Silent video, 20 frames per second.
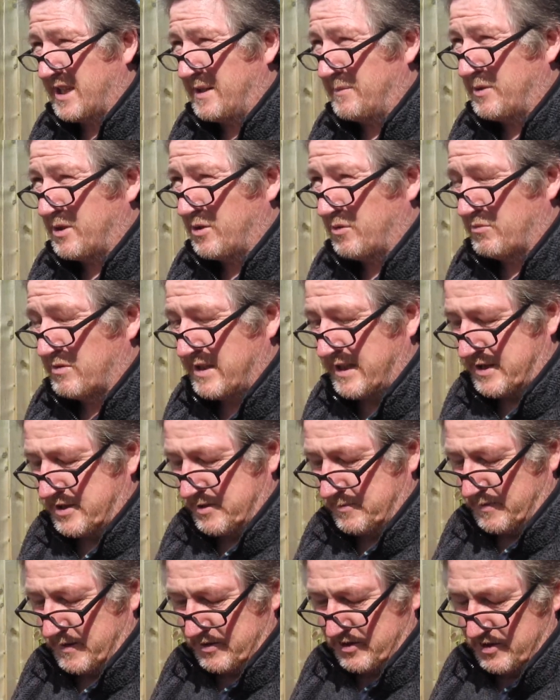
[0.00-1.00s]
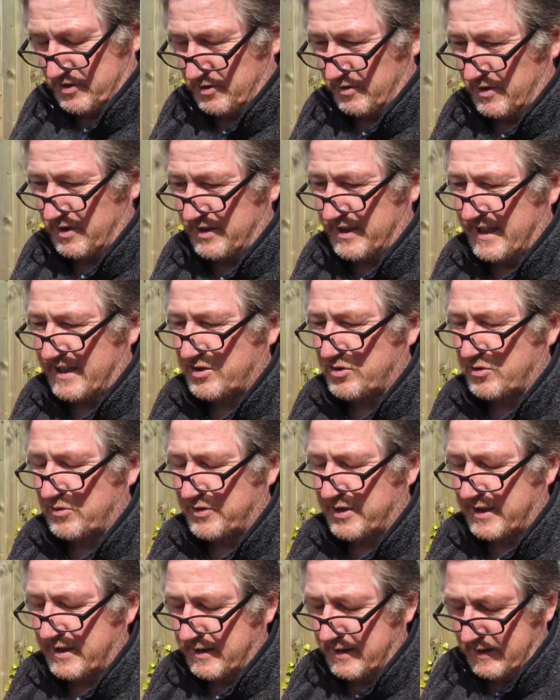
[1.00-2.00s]
chemical related, but it's a sort of natural
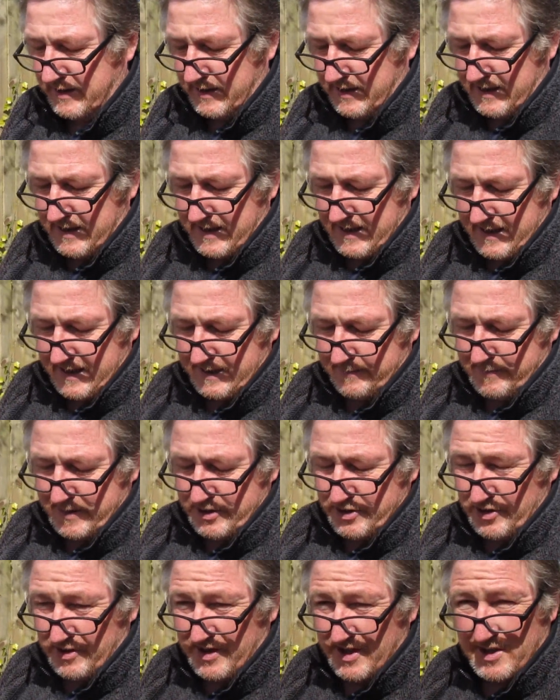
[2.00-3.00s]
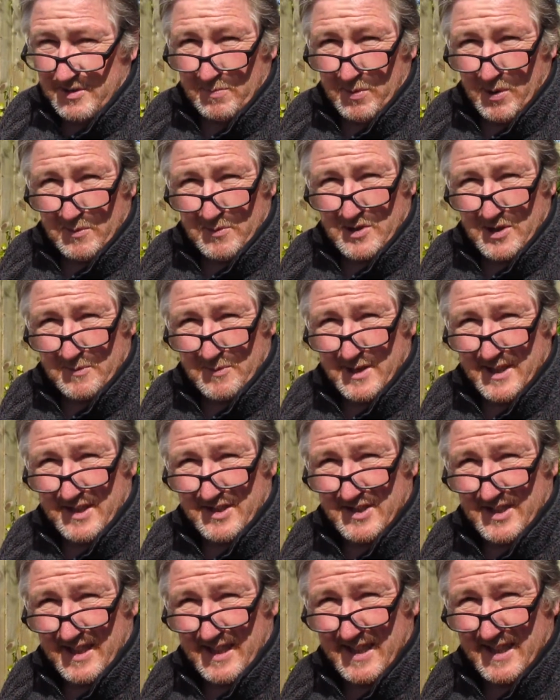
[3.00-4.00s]
thing. And basically, you need to pop some of
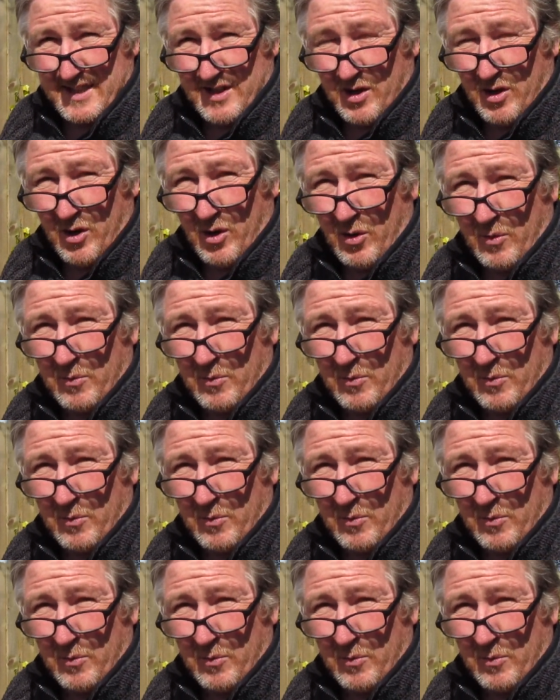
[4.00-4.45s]
this in hot